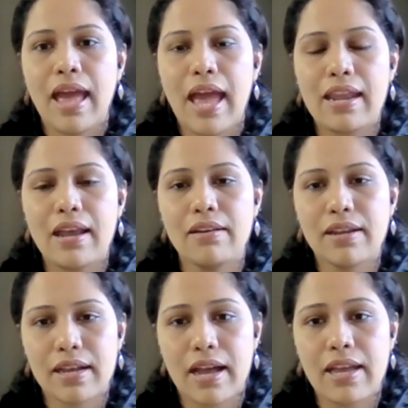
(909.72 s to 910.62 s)

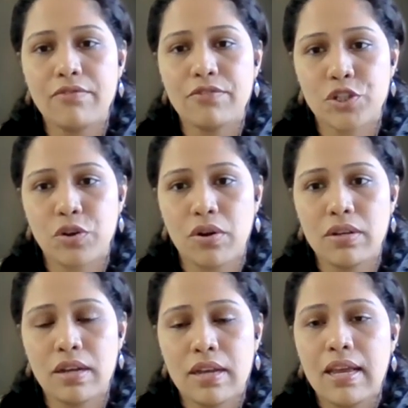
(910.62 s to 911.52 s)
NRAI, for short,
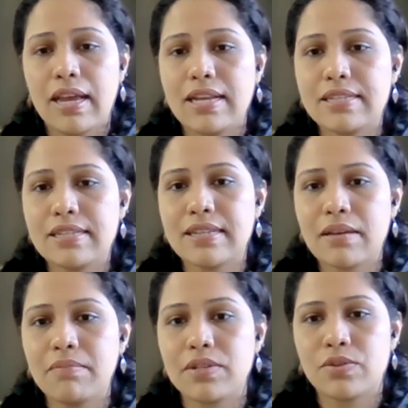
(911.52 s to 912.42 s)
is the
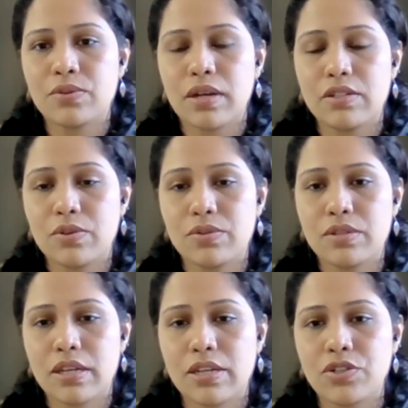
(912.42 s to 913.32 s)
same
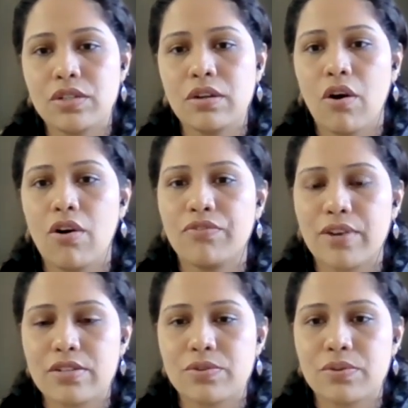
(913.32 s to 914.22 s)
association of
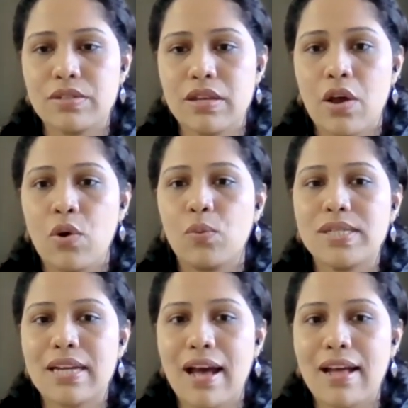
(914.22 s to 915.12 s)
restaurants
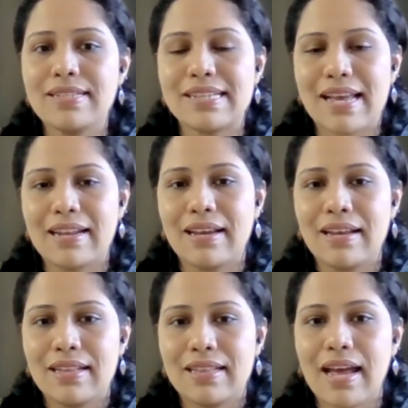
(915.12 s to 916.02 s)
which had said
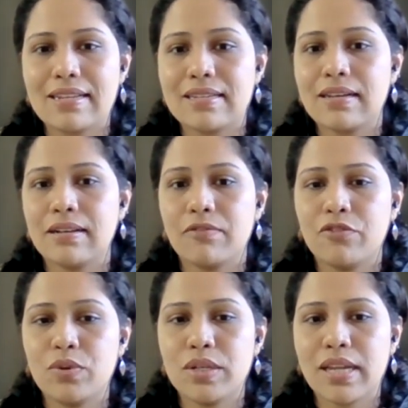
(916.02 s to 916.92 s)
that
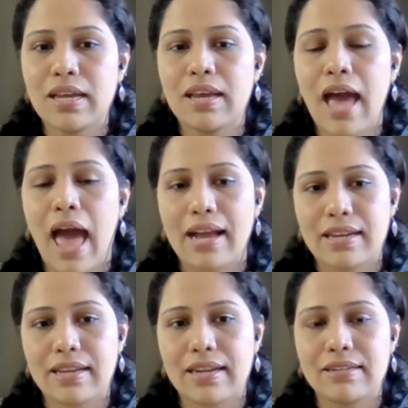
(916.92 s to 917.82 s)
food tech
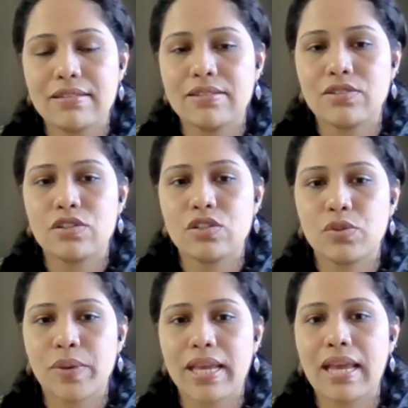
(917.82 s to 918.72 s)
aggregators such as
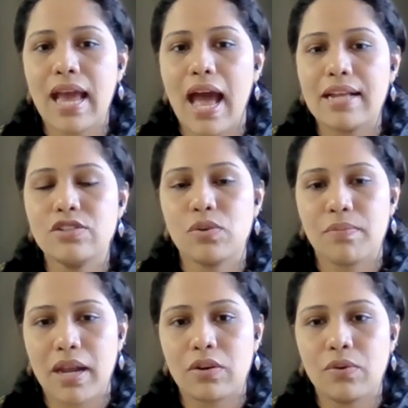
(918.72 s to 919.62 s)
Swiggy and
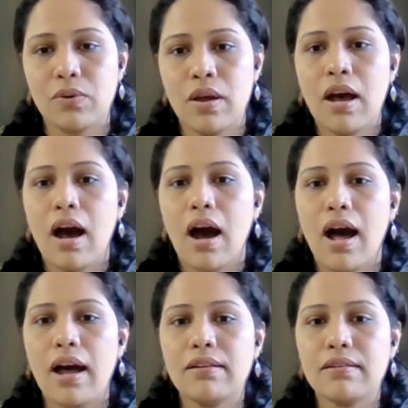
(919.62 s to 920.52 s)
Zomato
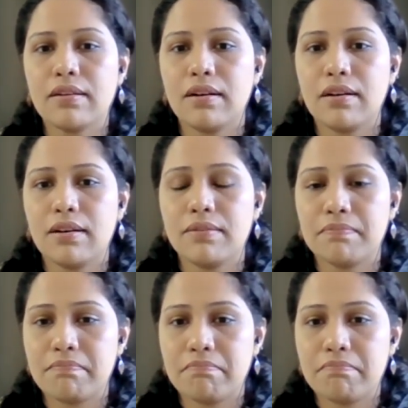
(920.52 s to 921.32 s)
are